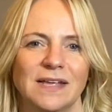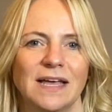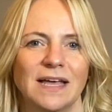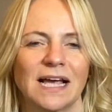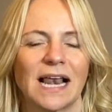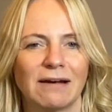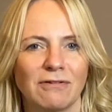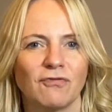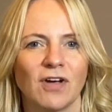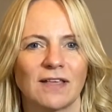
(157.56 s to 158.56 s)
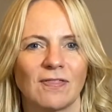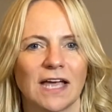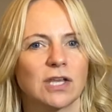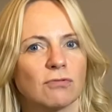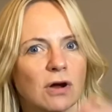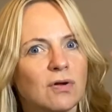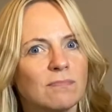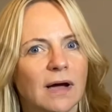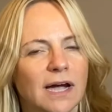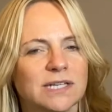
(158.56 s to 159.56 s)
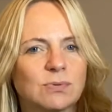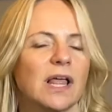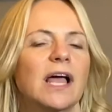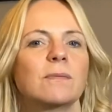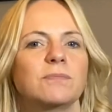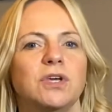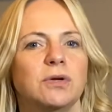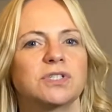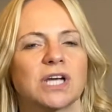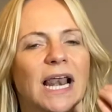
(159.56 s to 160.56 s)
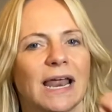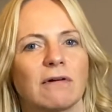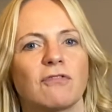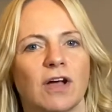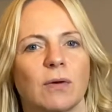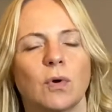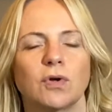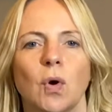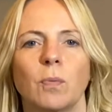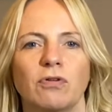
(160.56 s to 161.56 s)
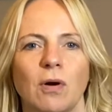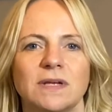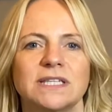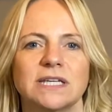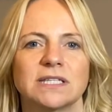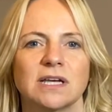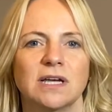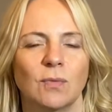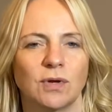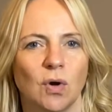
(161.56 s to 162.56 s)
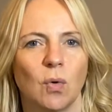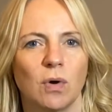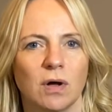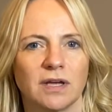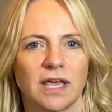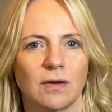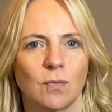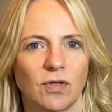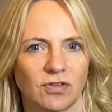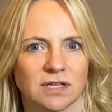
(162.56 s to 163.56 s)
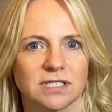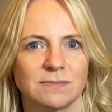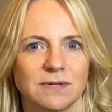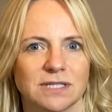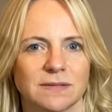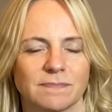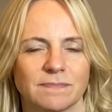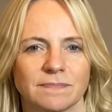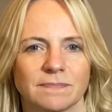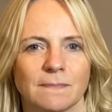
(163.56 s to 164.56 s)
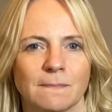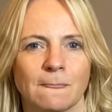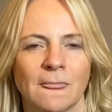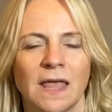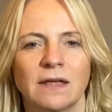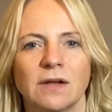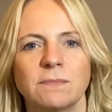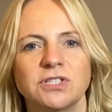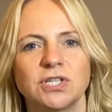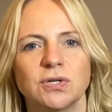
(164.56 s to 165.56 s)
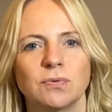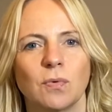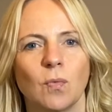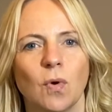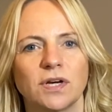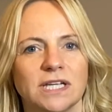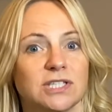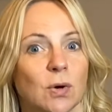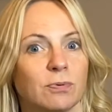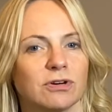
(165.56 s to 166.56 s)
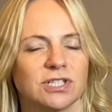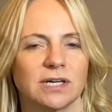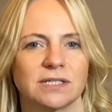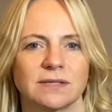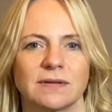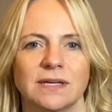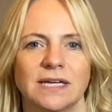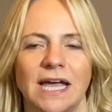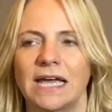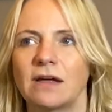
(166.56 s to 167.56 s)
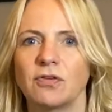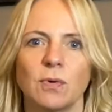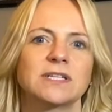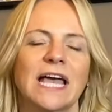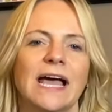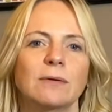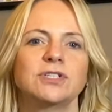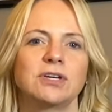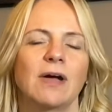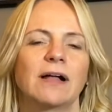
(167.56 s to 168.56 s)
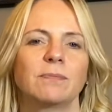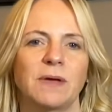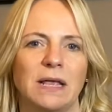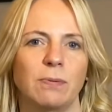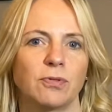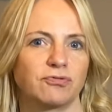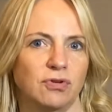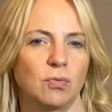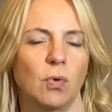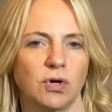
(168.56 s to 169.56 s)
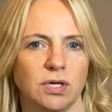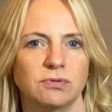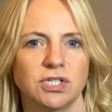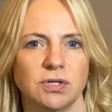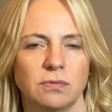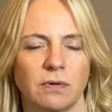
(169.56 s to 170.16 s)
Clarifying that in your own mind will help you to clarify what your promise is when you're working with customers. Number 2, what is your product? In other words, how do you help people through what you do?